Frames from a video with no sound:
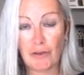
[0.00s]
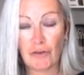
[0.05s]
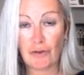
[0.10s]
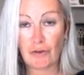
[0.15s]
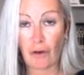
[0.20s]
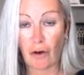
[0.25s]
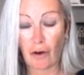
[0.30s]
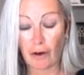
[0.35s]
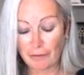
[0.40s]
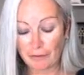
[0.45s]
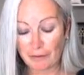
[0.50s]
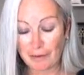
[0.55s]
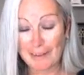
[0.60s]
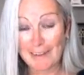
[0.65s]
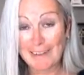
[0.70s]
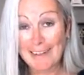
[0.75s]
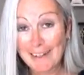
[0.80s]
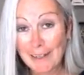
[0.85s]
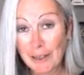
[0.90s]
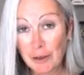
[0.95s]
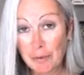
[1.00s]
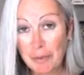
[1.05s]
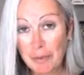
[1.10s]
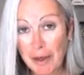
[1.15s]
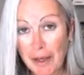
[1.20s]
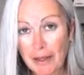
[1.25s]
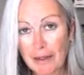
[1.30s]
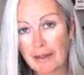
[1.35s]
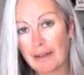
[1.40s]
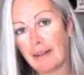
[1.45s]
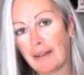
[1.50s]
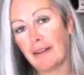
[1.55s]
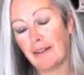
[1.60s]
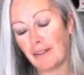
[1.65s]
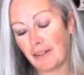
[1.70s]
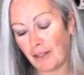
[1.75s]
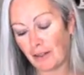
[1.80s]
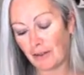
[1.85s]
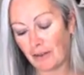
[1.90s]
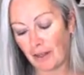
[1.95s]
dry for a little bit
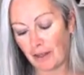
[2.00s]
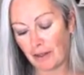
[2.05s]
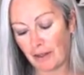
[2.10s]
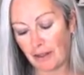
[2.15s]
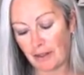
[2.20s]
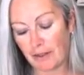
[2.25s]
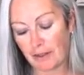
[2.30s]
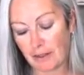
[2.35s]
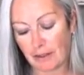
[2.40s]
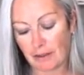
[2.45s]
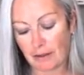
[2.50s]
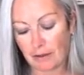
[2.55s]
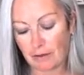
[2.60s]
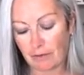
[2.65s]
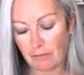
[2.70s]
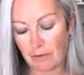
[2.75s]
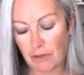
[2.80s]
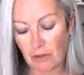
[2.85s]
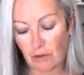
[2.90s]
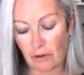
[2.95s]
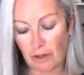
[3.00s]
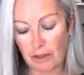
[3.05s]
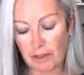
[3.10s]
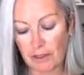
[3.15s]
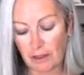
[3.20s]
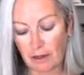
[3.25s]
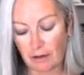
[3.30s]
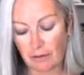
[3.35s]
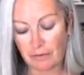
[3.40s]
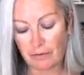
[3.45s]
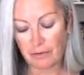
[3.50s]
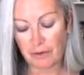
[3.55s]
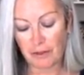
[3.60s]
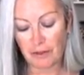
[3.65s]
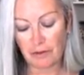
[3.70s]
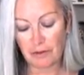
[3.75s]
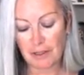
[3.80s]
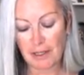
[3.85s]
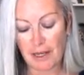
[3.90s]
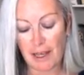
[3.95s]
so that it's solid enough for
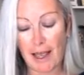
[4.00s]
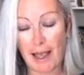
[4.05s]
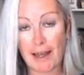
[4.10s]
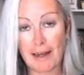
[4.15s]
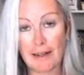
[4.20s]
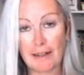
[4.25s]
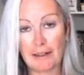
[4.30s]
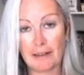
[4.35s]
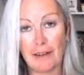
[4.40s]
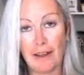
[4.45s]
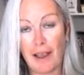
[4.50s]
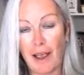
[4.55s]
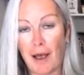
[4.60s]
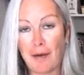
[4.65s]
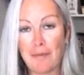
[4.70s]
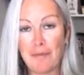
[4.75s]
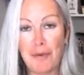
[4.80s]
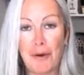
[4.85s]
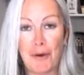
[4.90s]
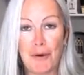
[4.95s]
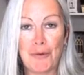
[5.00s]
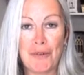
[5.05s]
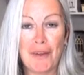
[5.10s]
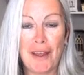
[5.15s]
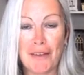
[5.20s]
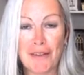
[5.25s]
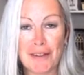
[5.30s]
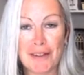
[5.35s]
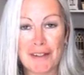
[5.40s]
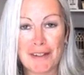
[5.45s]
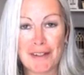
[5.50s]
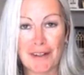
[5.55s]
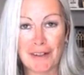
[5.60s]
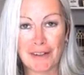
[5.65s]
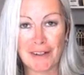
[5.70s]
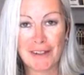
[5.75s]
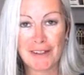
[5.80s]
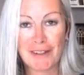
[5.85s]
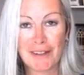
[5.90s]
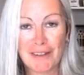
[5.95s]
you to handle and put on the other
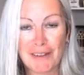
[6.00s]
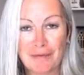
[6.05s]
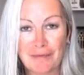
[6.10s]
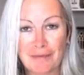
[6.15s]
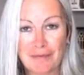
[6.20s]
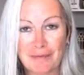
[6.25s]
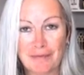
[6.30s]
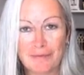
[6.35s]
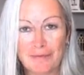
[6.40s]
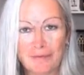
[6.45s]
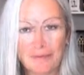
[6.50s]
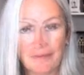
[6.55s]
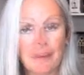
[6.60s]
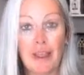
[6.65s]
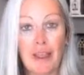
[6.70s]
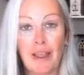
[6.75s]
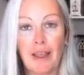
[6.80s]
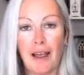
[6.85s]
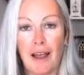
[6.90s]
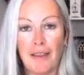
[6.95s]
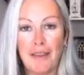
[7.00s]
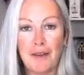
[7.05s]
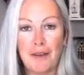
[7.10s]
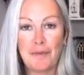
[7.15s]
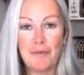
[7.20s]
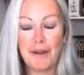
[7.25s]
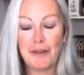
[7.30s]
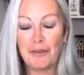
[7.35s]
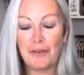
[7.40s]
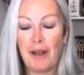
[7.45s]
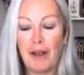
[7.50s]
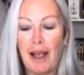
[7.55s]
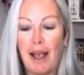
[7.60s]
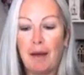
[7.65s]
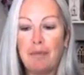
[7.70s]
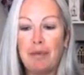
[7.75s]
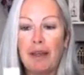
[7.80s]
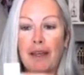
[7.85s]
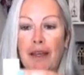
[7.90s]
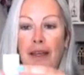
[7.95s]
side. And then when you're
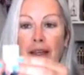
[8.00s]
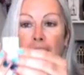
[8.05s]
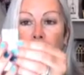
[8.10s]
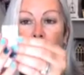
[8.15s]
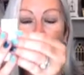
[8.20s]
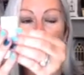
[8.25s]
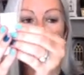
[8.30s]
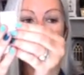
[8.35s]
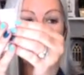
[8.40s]
happy